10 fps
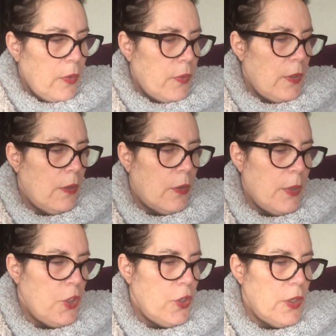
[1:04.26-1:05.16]
even her
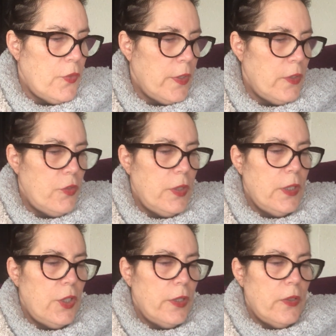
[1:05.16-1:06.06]
questions for the
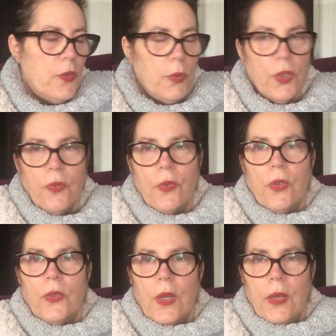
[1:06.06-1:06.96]
traditions, which of
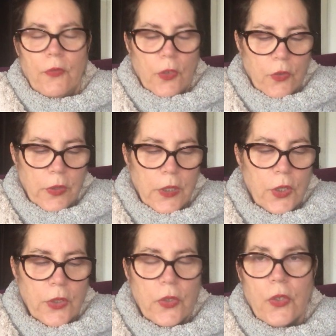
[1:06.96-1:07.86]
course I have no
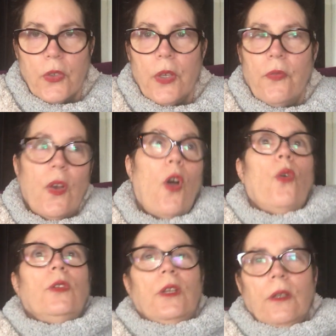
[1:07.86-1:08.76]
traditions because I
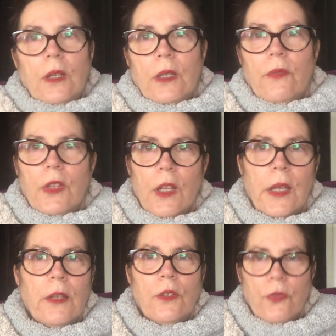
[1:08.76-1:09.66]
live in the
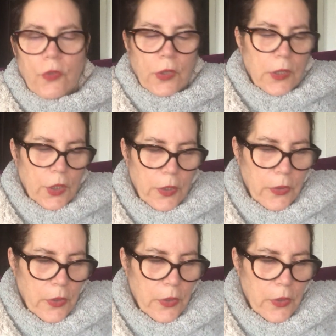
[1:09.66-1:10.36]
land of traditions,